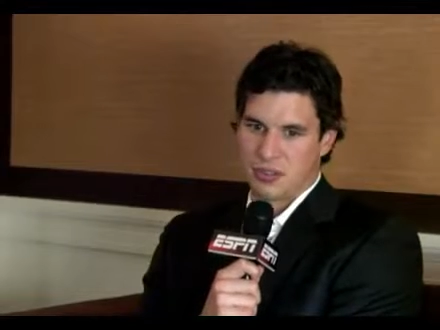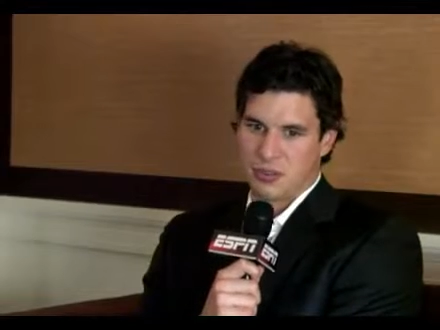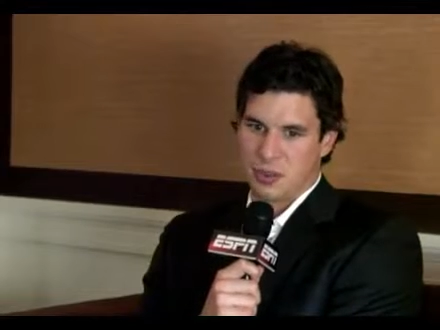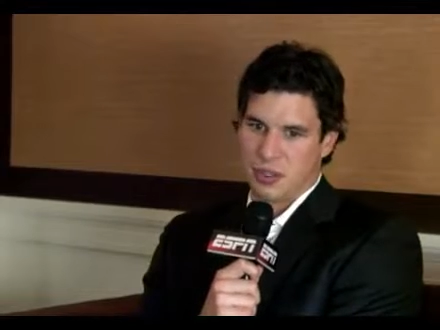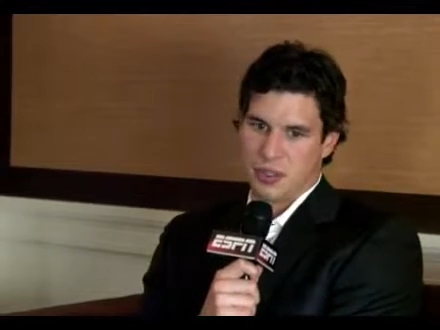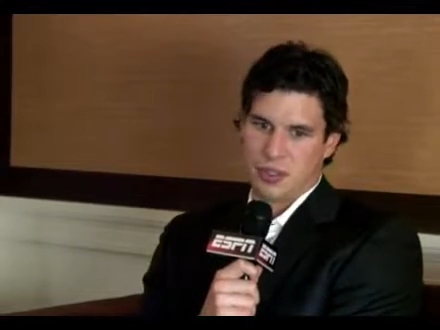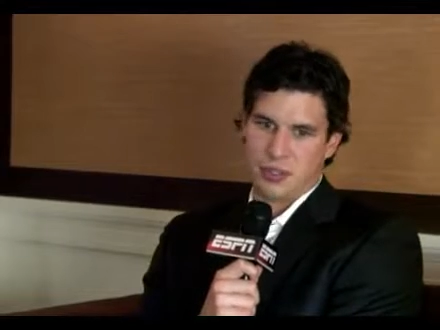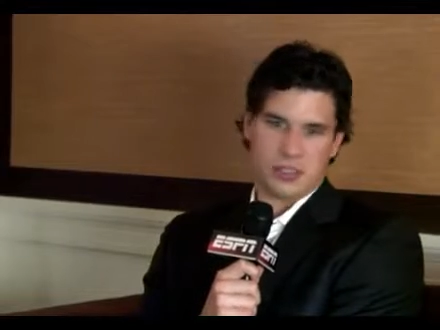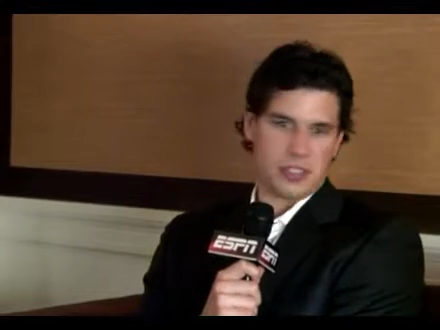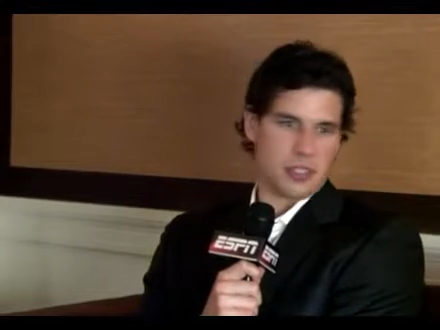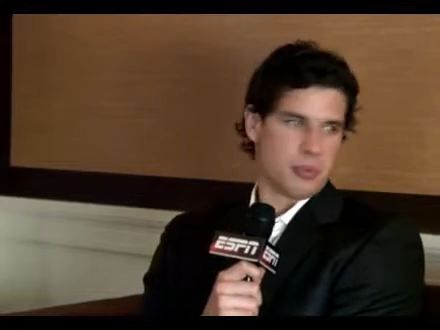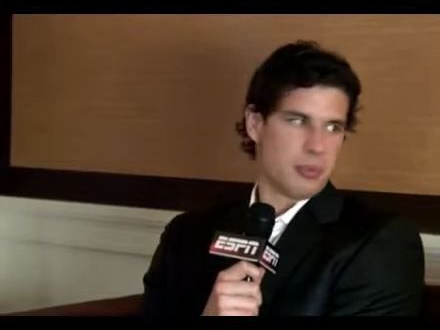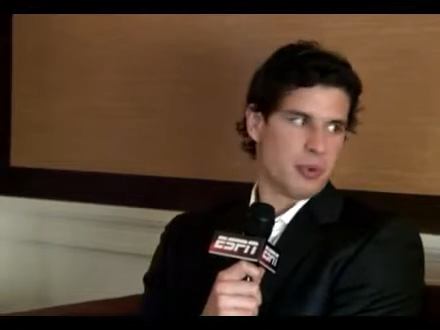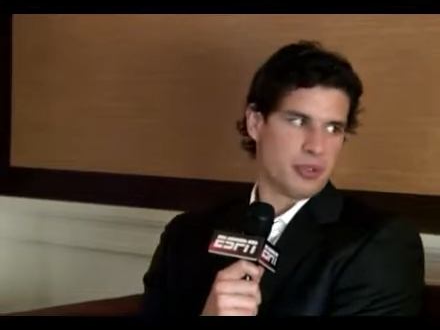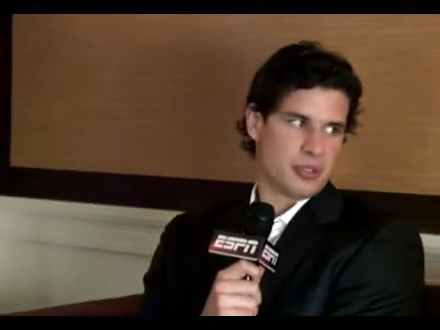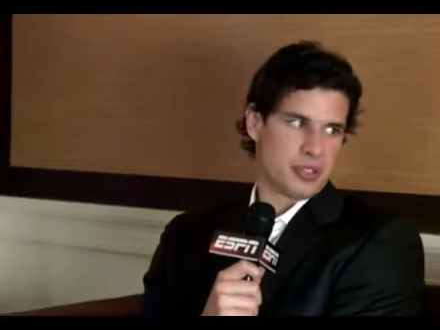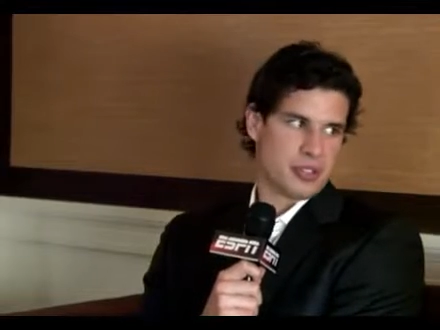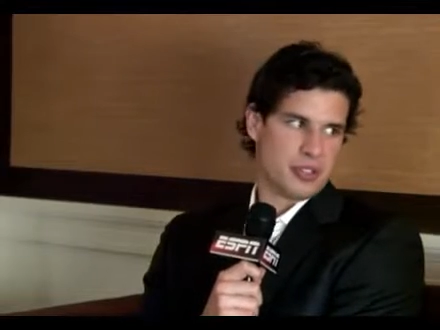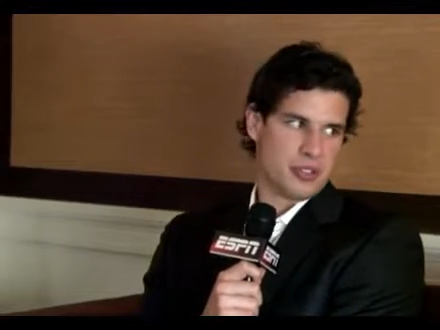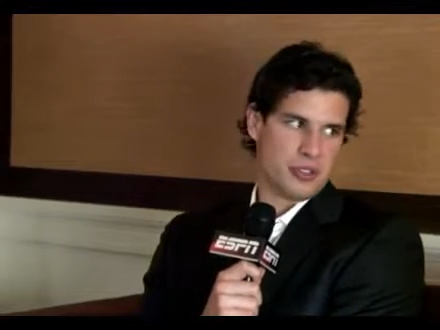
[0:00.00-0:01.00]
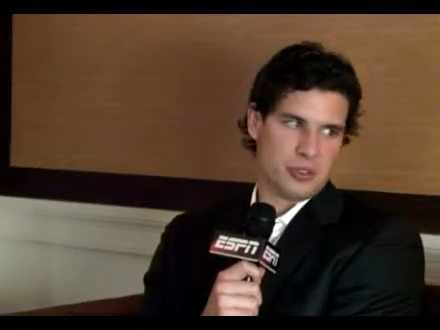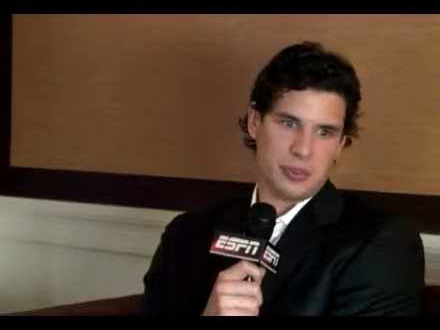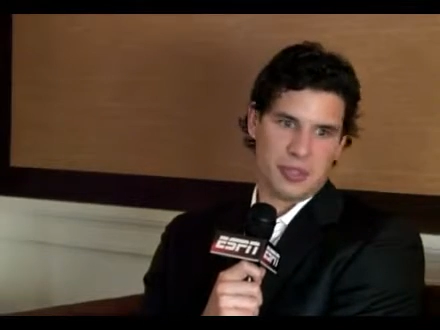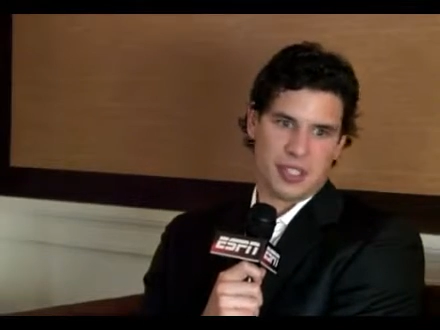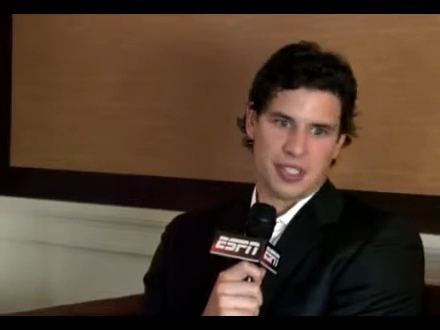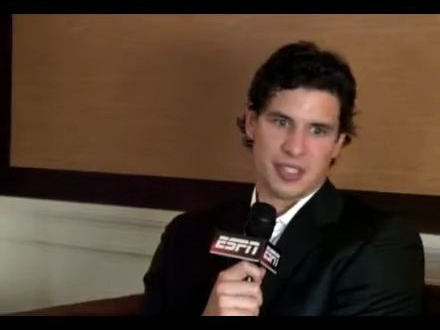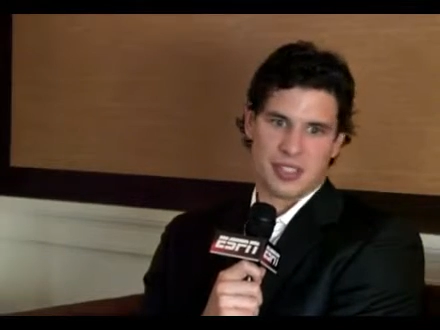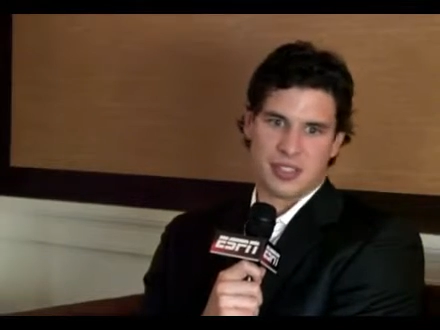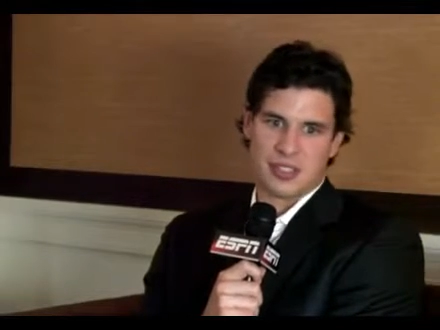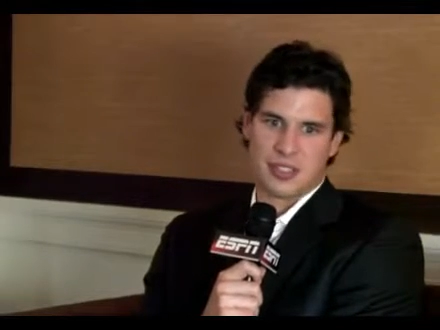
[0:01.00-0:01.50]
what they're supposed to do
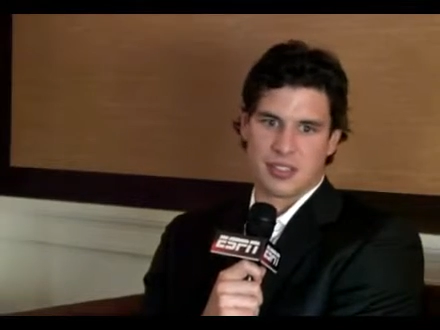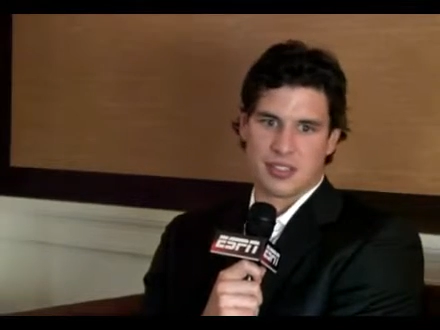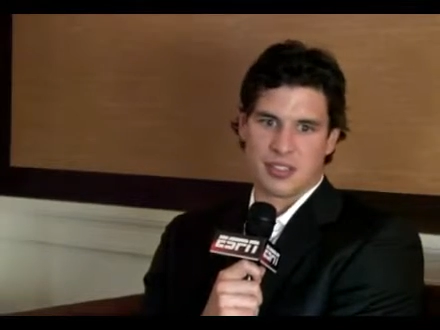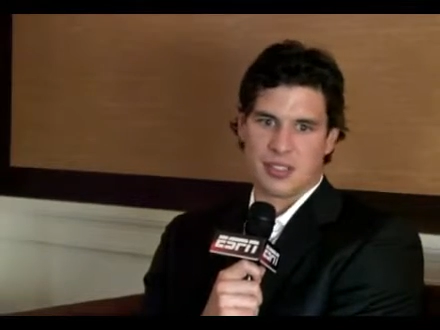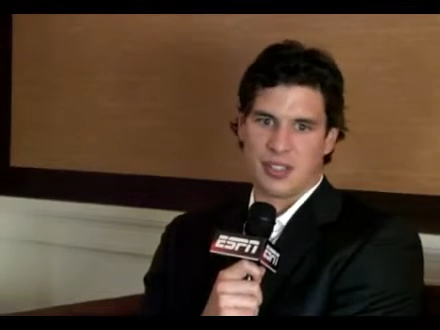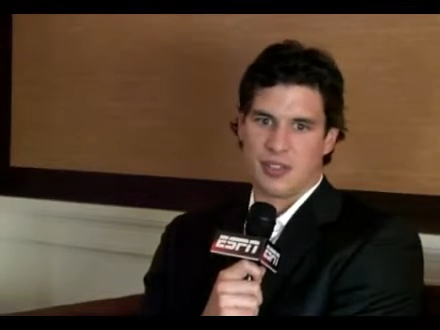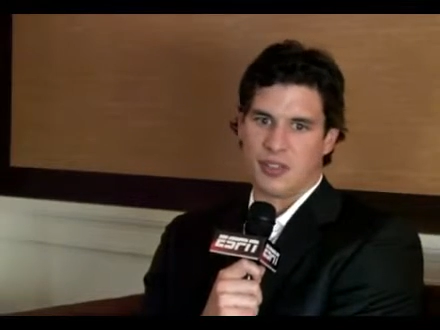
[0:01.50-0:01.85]
because